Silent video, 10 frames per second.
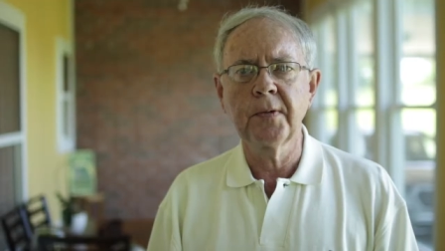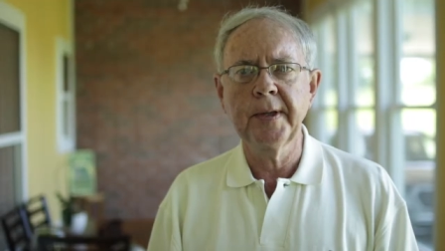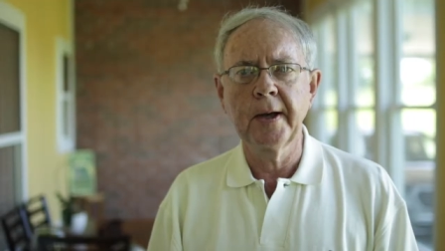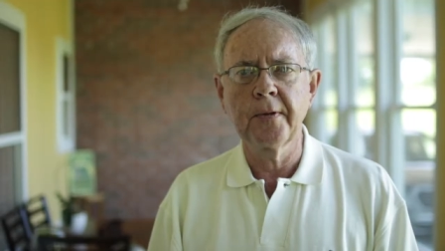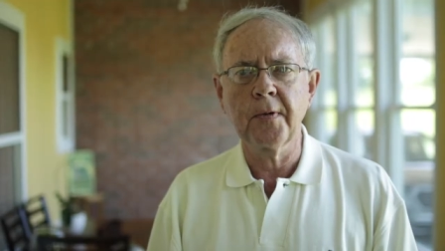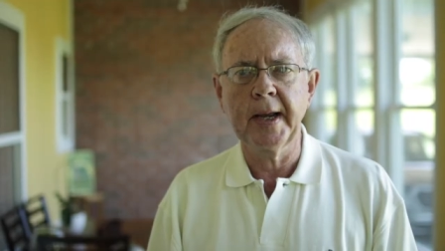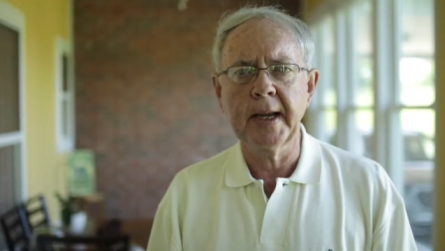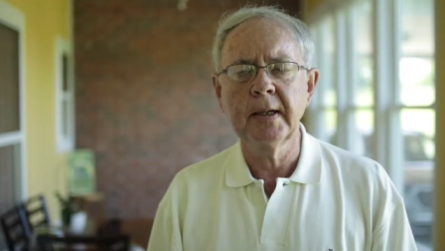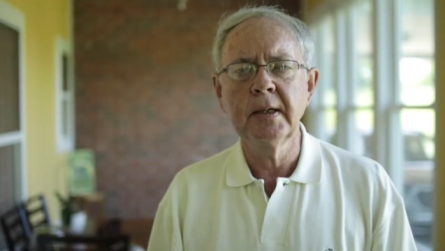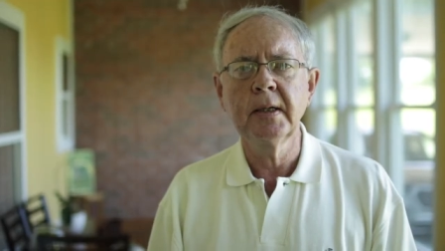on the other
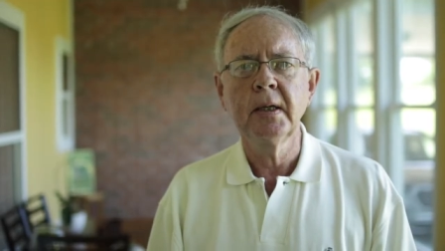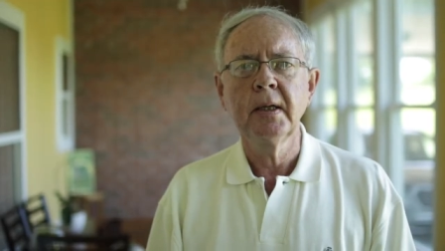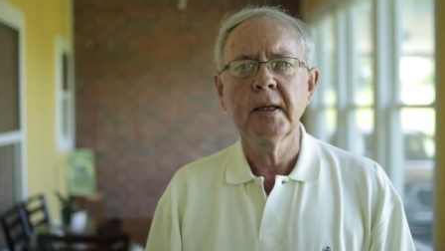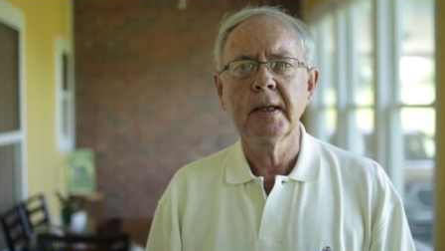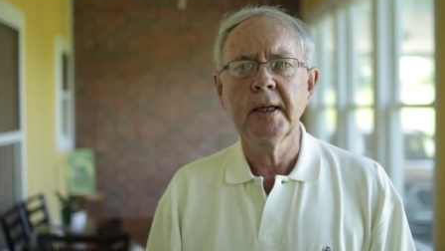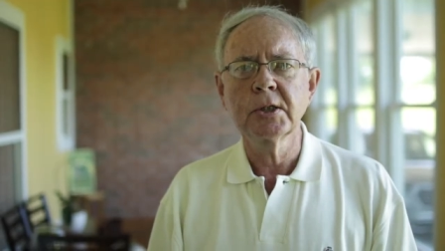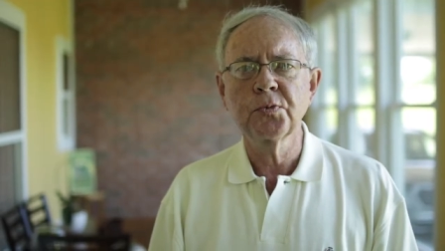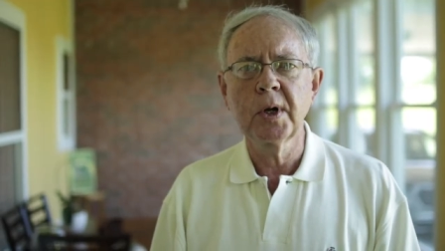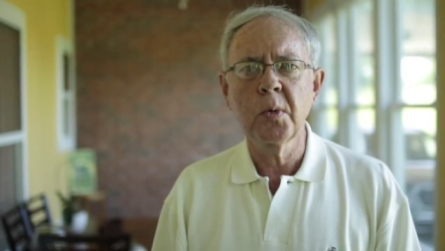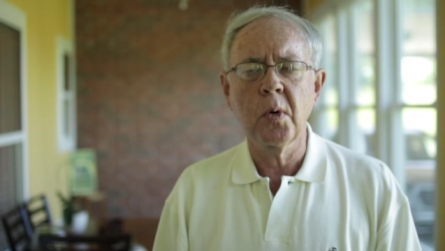hand,
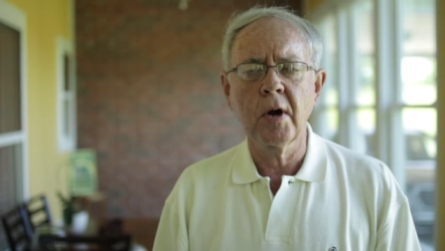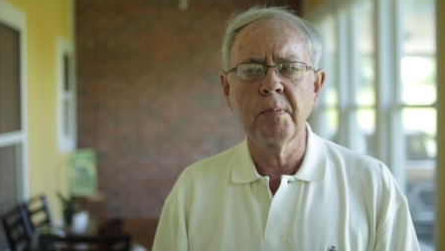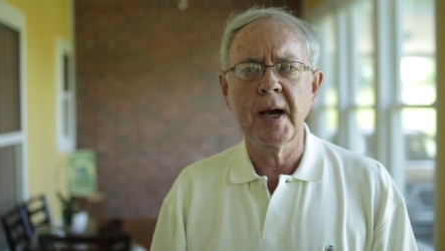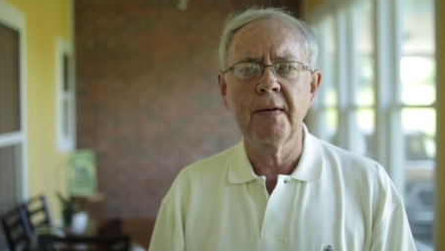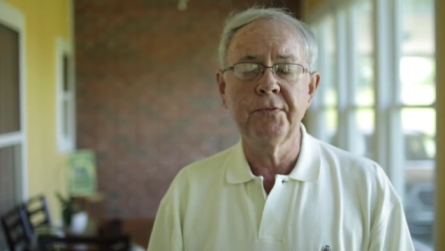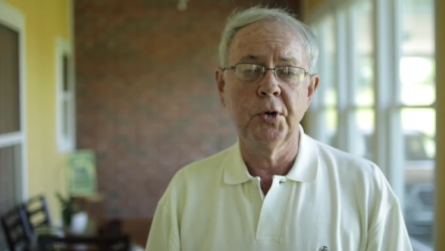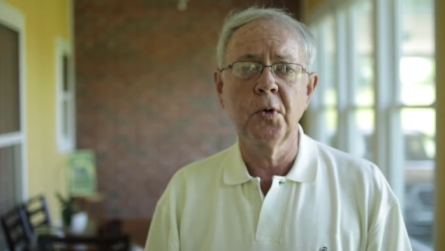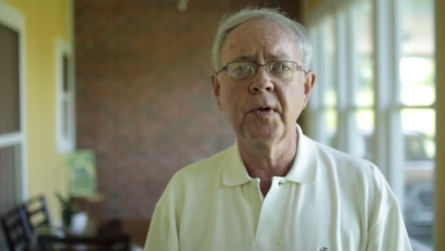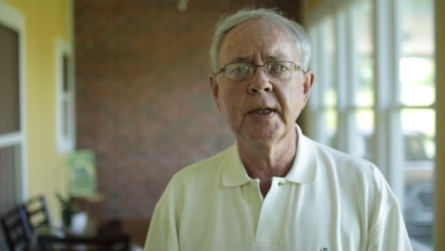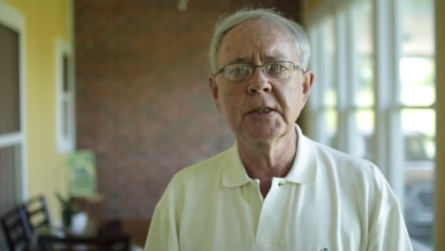is required by
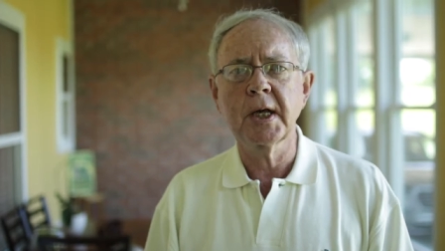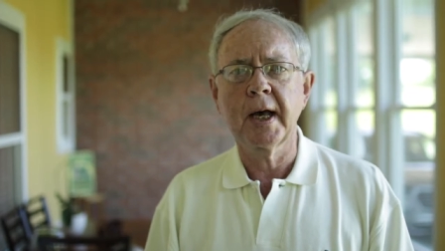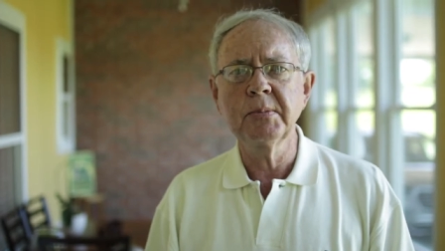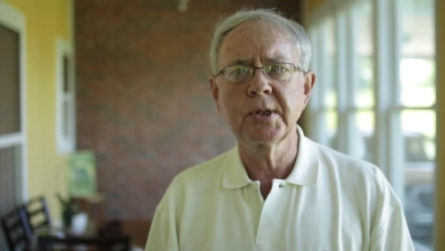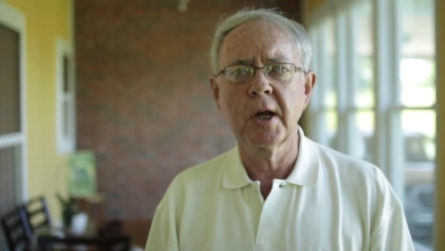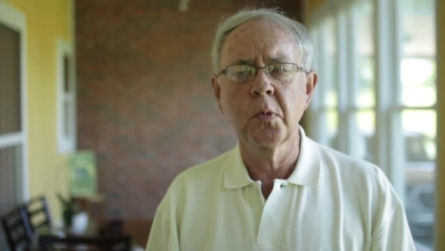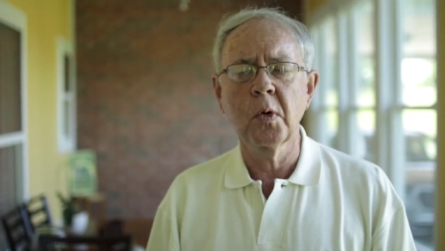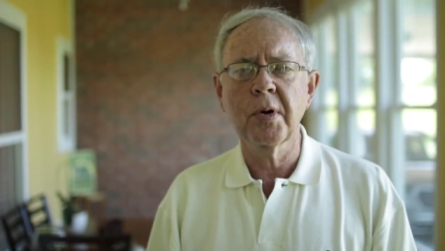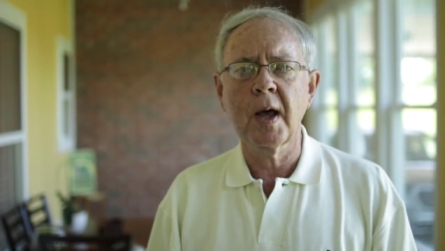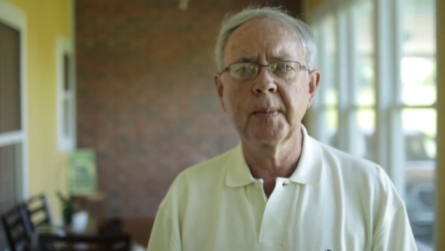fewer enzymes. There
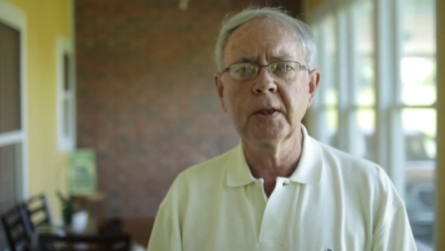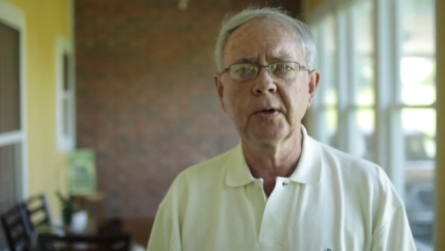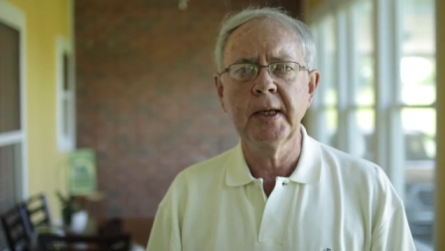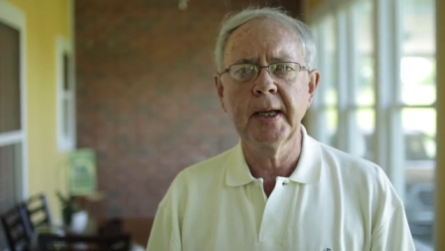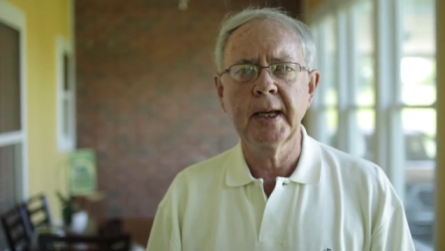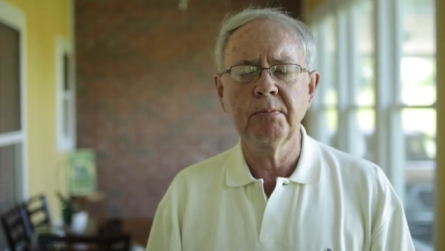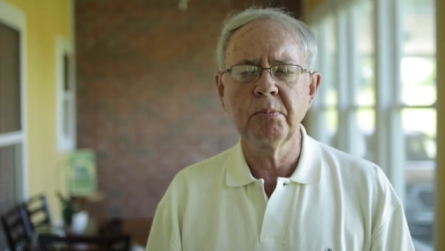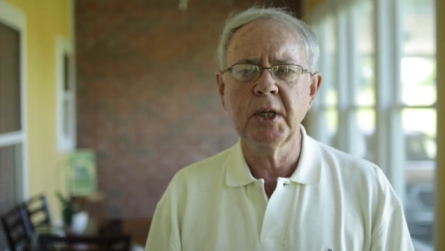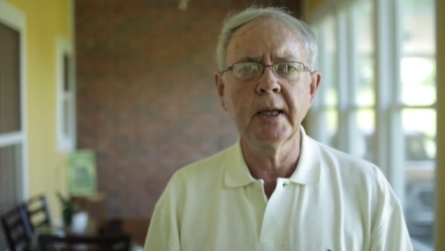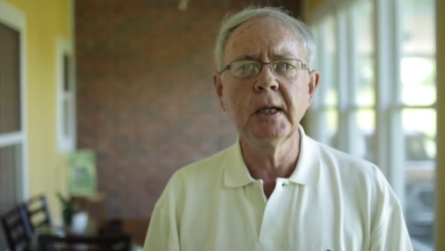we're probably looking at
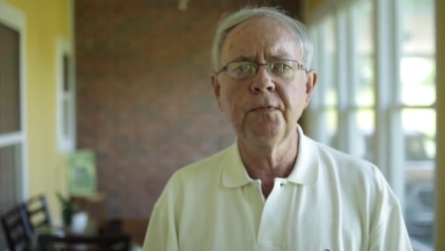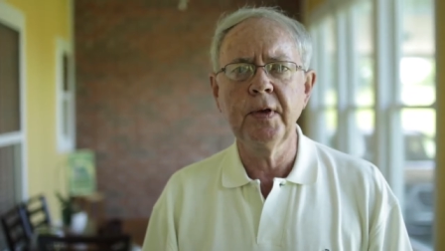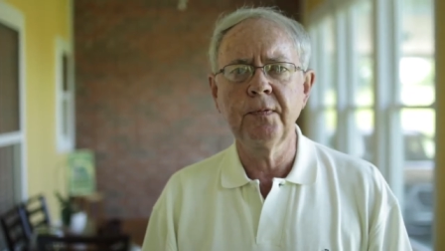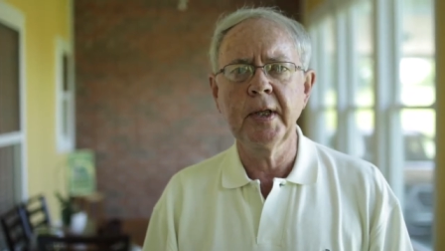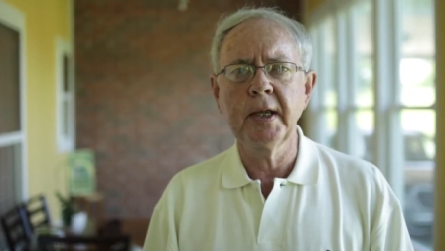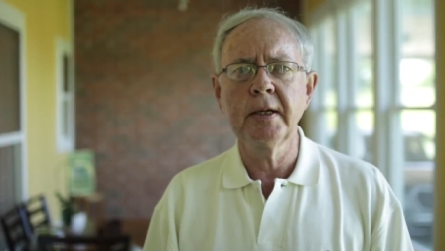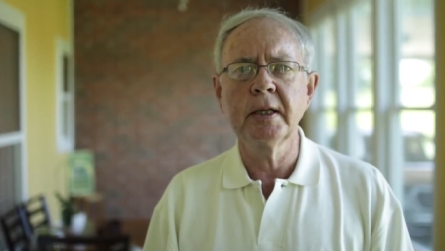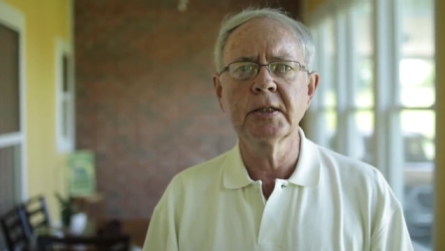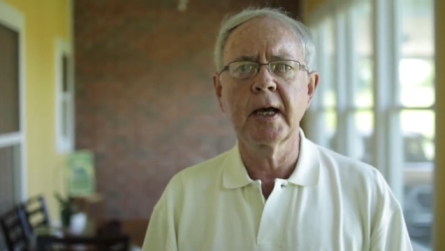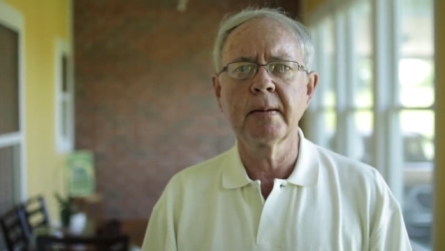10 to 15
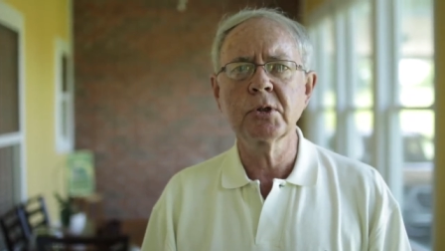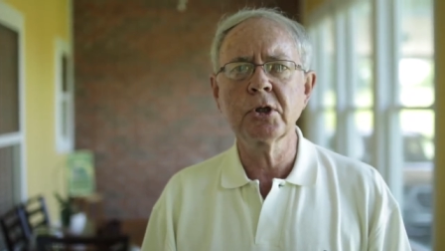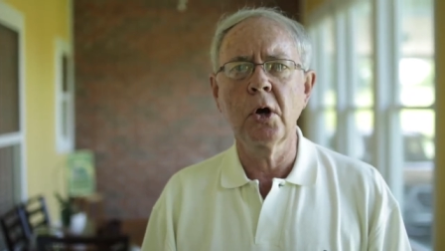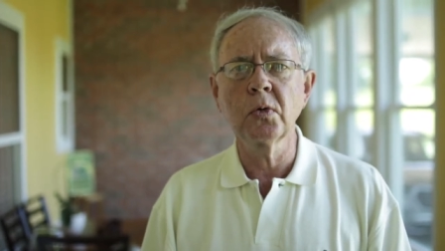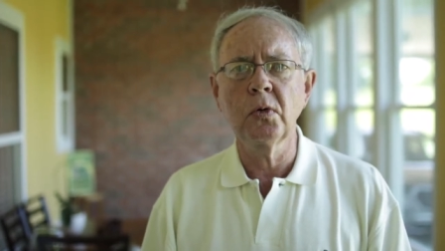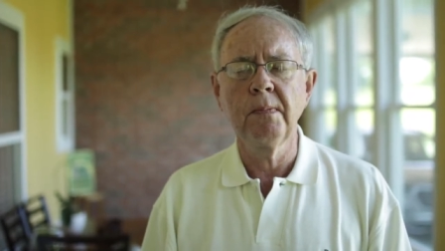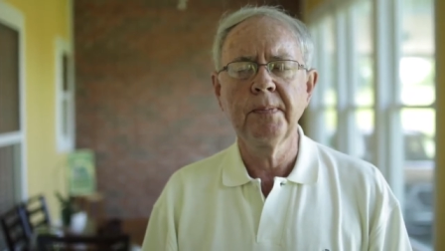enzymes total.